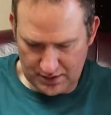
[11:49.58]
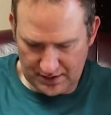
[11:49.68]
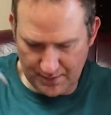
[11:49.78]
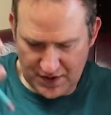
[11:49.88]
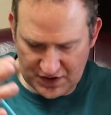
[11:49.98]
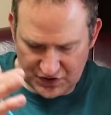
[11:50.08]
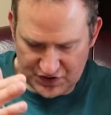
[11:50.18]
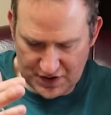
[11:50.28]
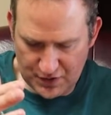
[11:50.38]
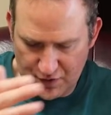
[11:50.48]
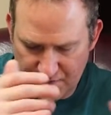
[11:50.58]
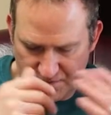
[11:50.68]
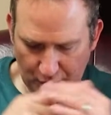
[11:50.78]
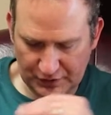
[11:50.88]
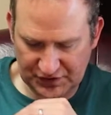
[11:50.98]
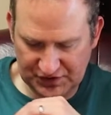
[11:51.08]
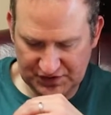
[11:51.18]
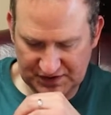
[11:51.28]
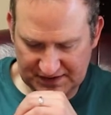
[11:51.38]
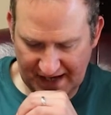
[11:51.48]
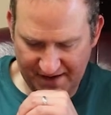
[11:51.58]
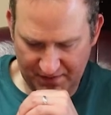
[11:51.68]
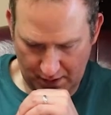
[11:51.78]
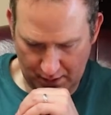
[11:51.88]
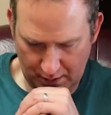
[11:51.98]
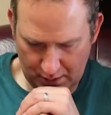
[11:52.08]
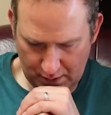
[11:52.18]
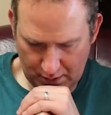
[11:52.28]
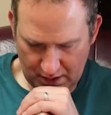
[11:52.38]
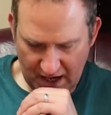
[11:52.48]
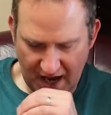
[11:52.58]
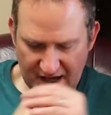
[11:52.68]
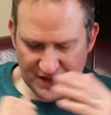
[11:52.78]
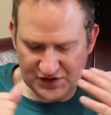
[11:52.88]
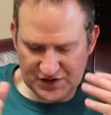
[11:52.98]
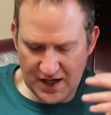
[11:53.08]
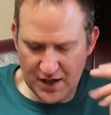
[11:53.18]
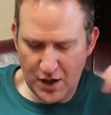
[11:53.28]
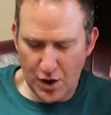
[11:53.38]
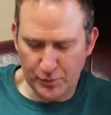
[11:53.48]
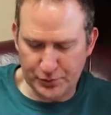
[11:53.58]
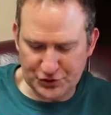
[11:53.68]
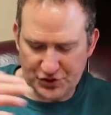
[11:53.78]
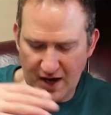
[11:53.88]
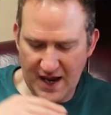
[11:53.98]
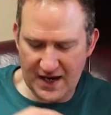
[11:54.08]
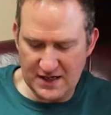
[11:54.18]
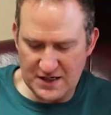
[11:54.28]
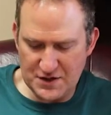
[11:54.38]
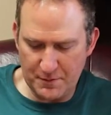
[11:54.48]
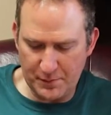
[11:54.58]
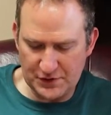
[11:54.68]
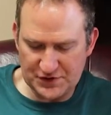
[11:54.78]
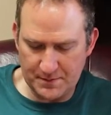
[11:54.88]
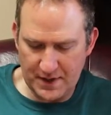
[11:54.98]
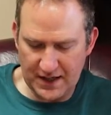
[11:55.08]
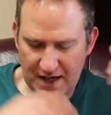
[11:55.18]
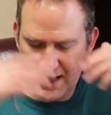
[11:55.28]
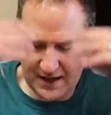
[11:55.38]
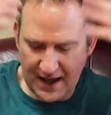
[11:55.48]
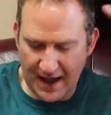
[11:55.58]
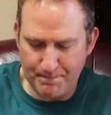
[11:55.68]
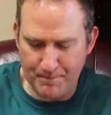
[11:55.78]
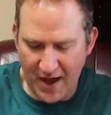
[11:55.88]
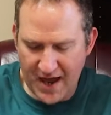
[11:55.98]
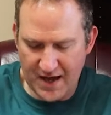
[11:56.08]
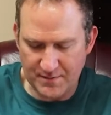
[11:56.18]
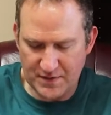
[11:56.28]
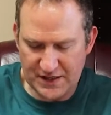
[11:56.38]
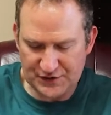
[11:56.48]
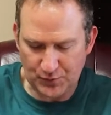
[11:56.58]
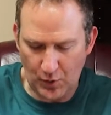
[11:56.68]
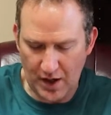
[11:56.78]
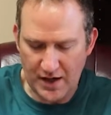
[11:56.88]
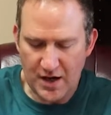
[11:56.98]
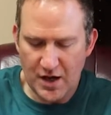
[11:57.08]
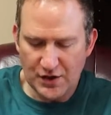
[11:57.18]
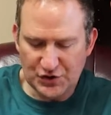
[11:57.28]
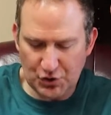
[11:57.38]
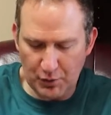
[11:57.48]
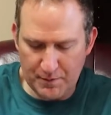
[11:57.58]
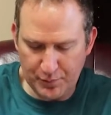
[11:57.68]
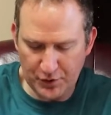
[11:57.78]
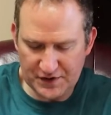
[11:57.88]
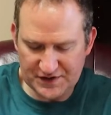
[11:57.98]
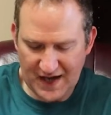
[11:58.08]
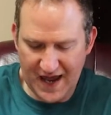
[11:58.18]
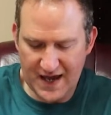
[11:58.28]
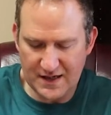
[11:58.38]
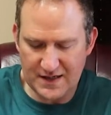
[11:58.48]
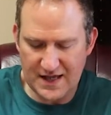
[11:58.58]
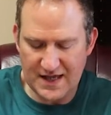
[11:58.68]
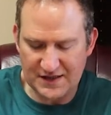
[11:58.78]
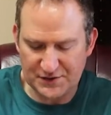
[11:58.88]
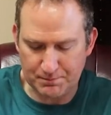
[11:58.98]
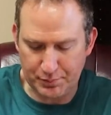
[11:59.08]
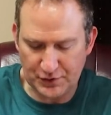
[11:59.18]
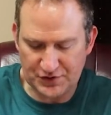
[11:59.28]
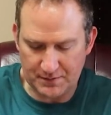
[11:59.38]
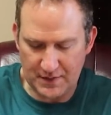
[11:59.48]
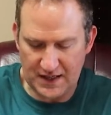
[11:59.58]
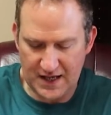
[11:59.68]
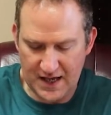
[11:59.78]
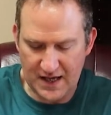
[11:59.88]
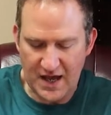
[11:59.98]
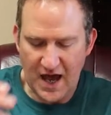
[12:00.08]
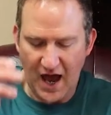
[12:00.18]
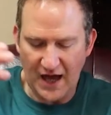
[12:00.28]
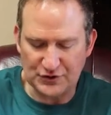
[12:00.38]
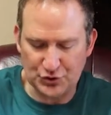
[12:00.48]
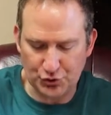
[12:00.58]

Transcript: Let me continue, verse 7. And he said, put your hand in your bosom again. And bam, guess what? So he put his hand in his bosom again and